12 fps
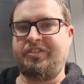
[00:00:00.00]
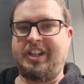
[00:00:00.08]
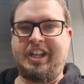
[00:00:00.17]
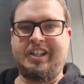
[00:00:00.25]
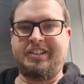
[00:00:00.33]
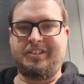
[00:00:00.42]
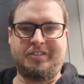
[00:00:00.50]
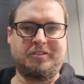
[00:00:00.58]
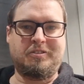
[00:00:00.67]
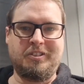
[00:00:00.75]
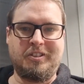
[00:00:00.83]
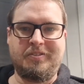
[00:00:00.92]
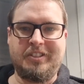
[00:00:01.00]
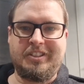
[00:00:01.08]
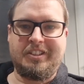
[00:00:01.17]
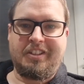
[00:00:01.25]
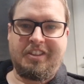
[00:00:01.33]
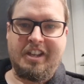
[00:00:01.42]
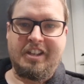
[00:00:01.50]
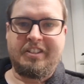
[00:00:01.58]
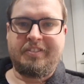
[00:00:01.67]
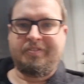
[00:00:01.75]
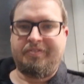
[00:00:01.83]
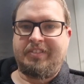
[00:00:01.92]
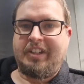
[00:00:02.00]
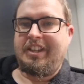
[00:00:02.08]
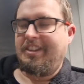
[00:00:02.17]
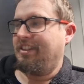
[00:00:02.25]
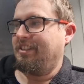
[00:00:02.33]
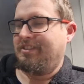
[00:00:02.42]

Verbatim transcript: and it's sort of quite obvious that this